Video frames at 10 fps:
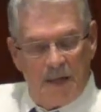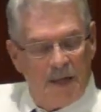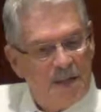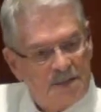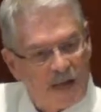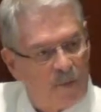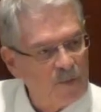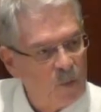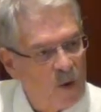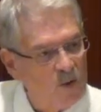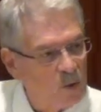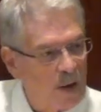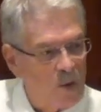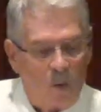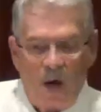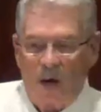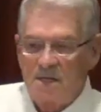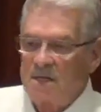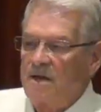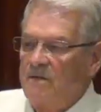he stopped and wondered what it
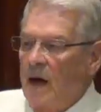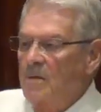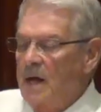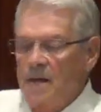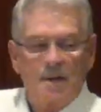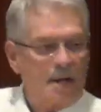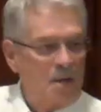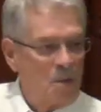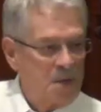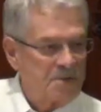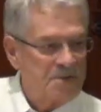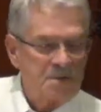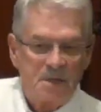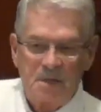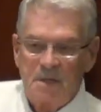was, and he found out that it was